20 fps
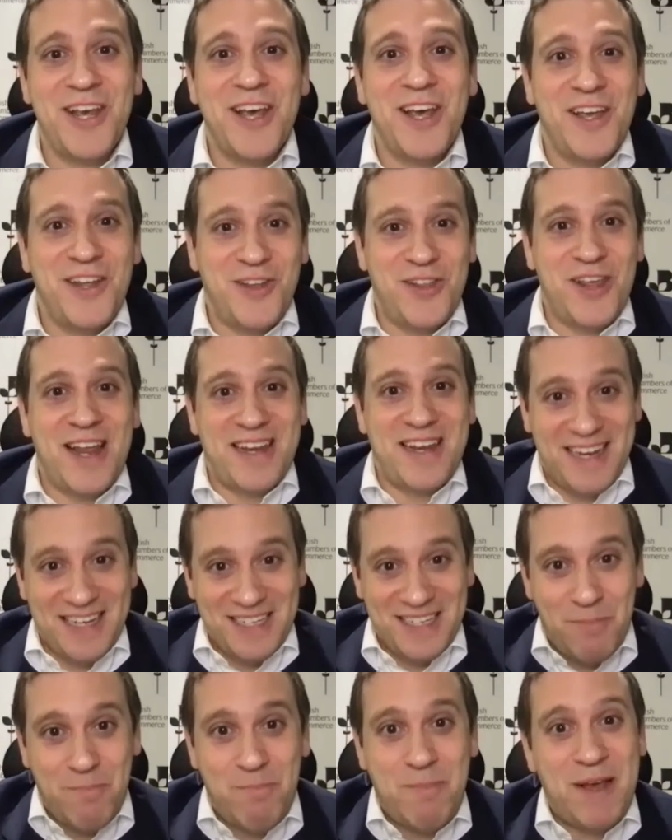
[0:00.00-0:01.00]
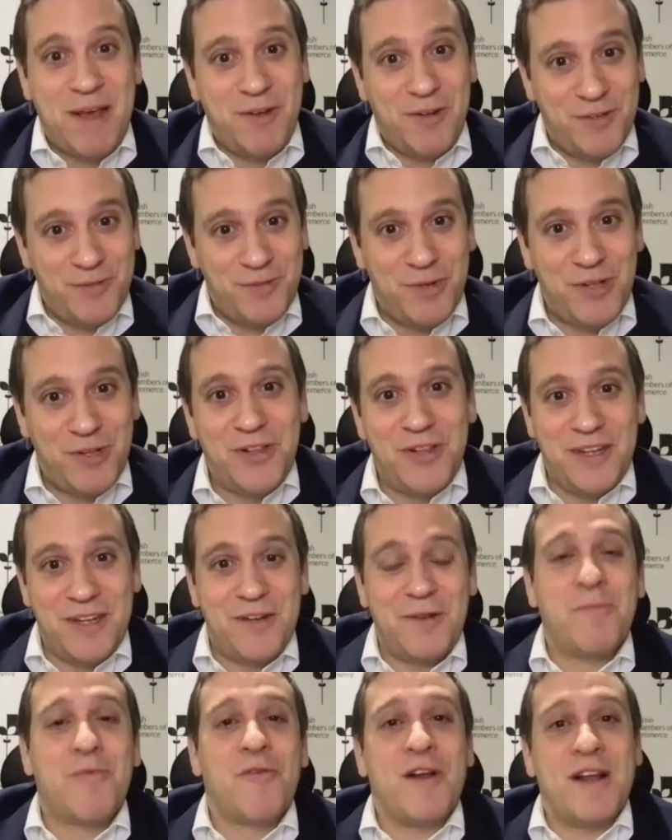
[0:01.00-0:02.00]
You then need to build with
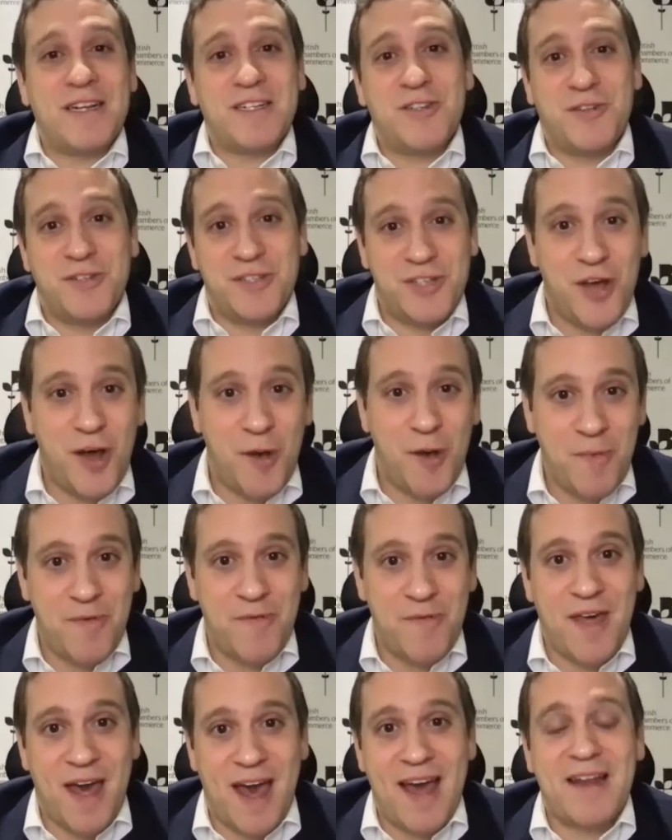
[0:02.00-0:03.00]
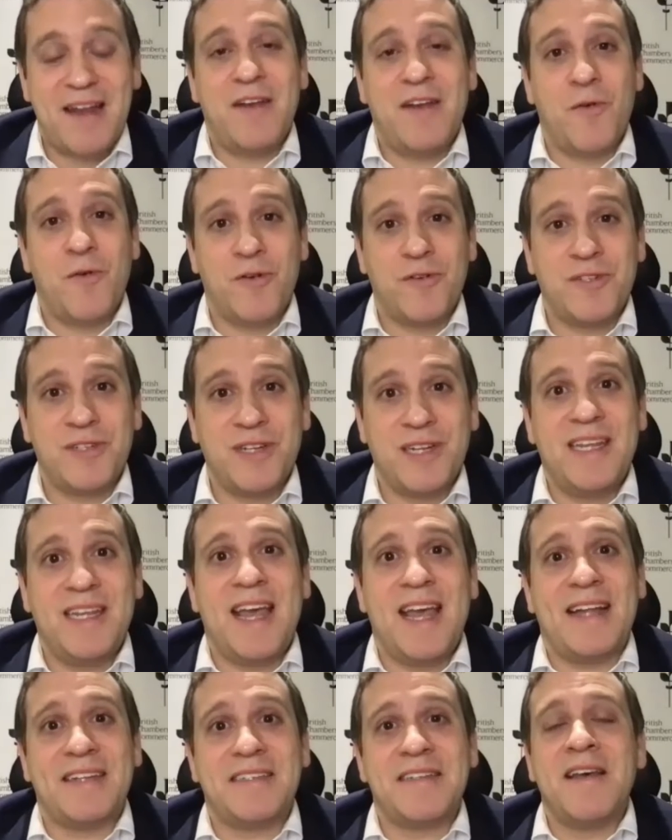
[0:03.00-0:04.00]
little bricks on top of that in order to
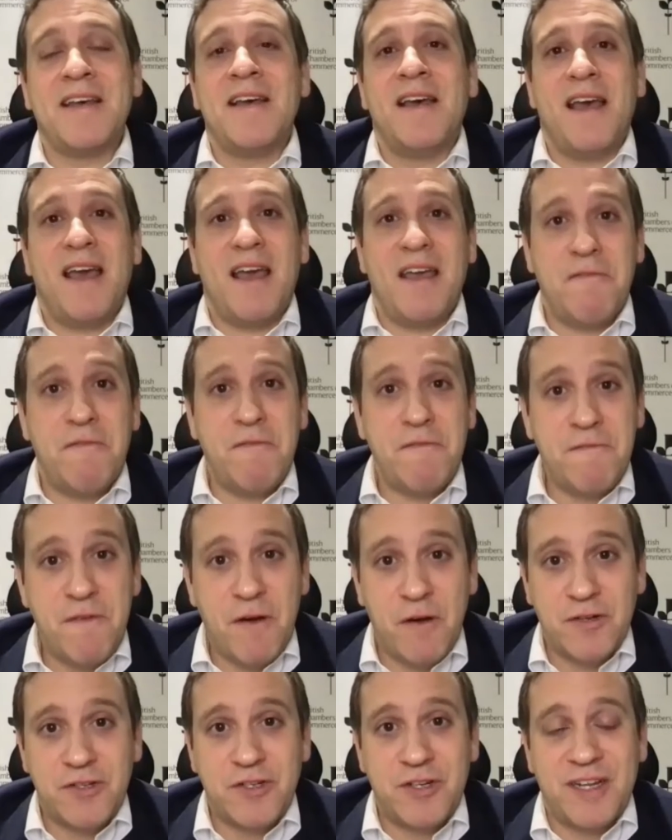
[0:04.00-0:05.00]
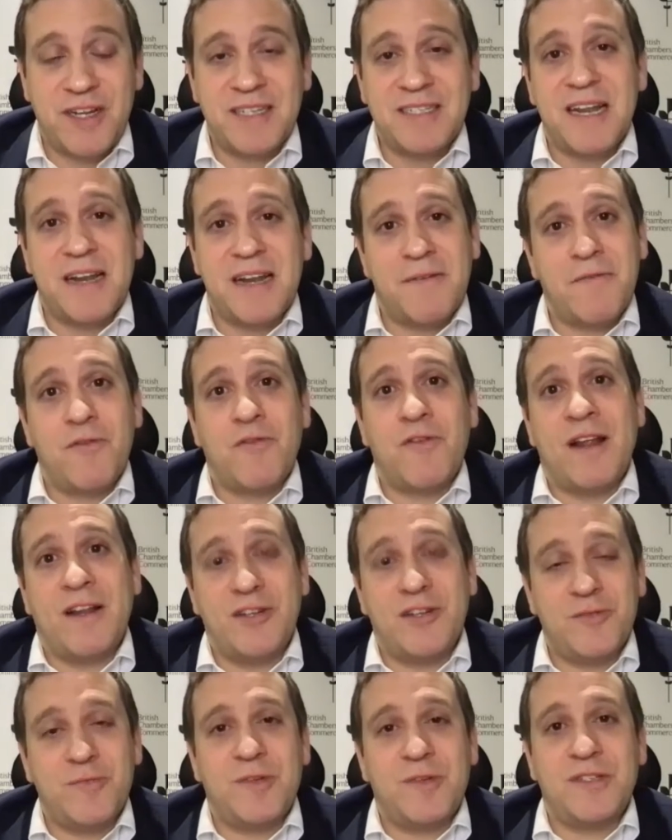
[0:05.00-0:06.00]
get a functioning set of
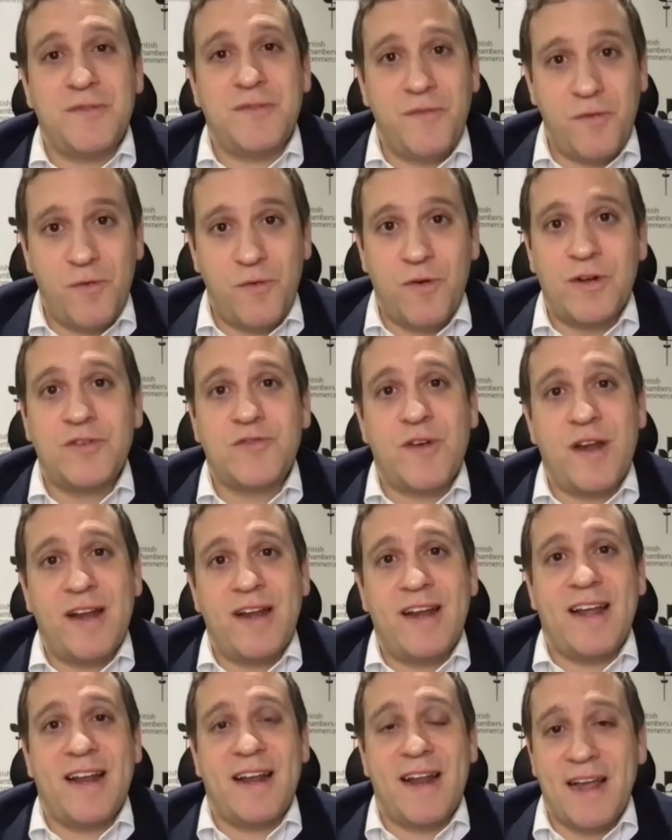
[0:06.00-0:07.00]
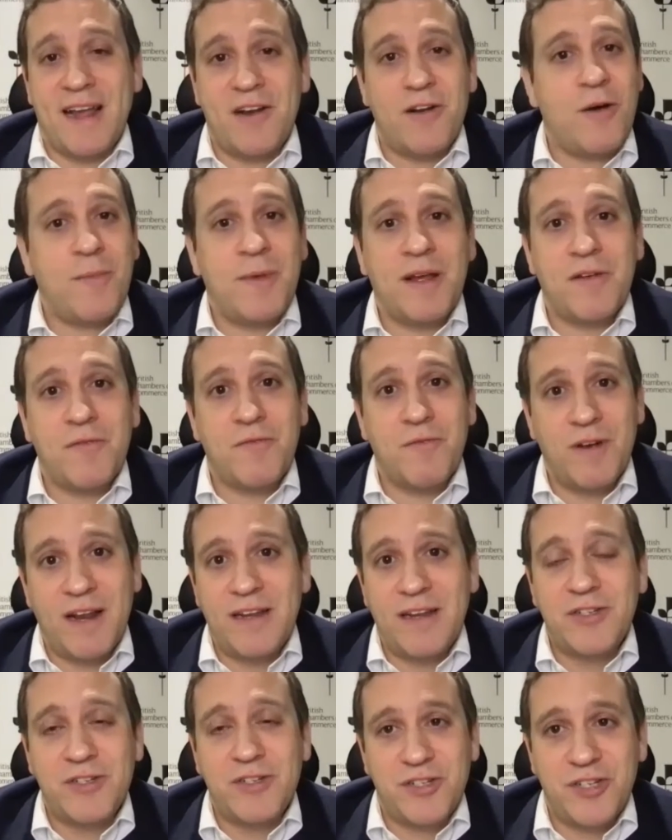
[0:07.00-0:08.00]
arrangements for a trading and economic
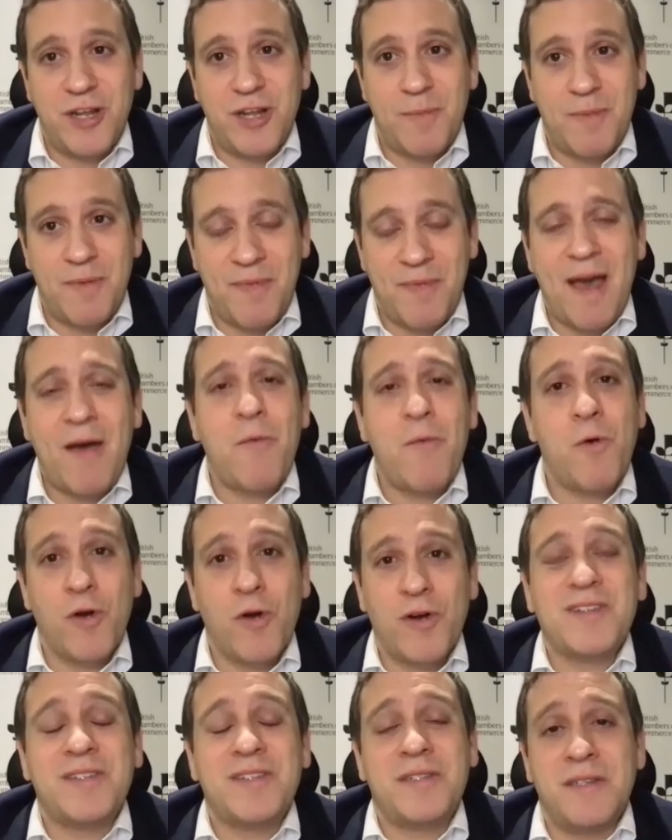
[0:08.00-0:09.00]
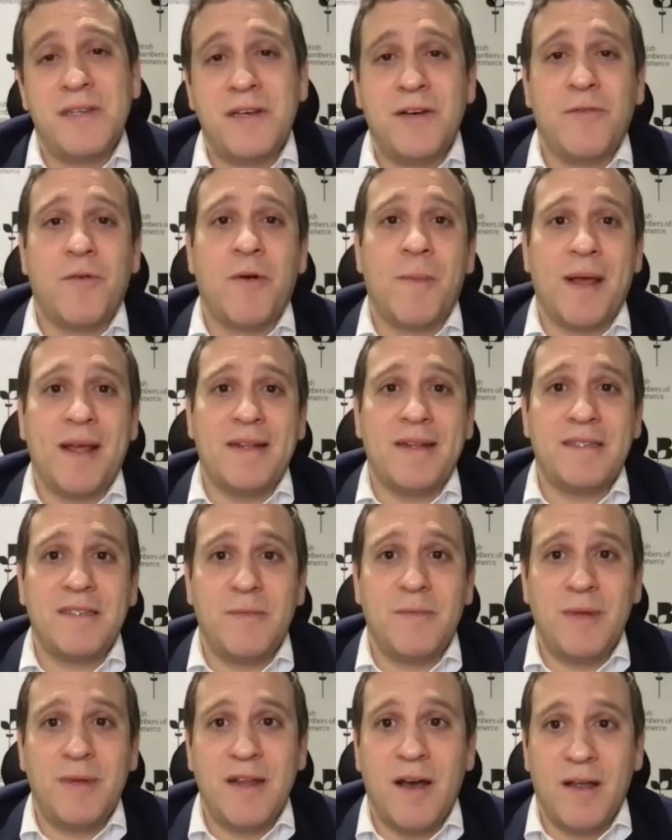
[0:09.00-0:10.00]
relationship. And that work still remains to
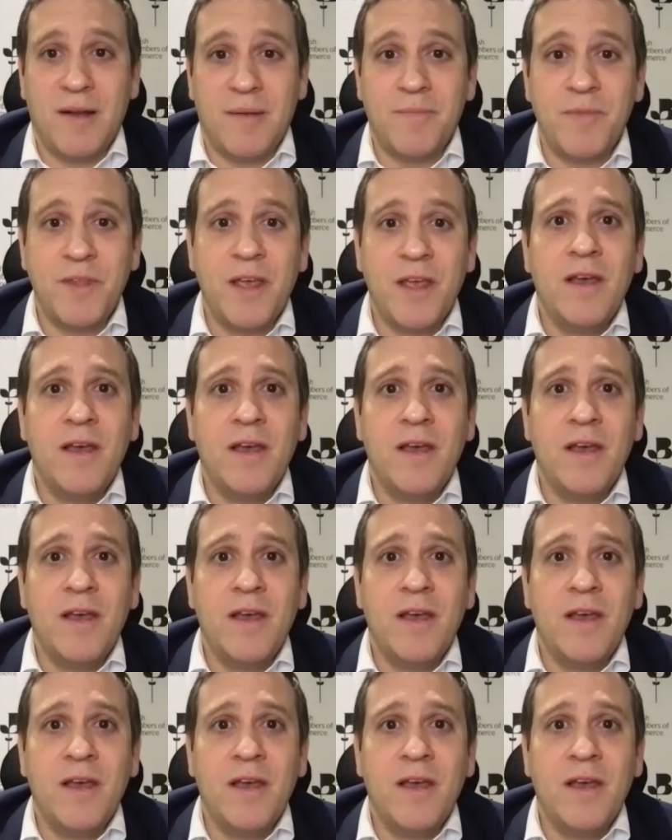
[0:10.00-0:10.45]
be done.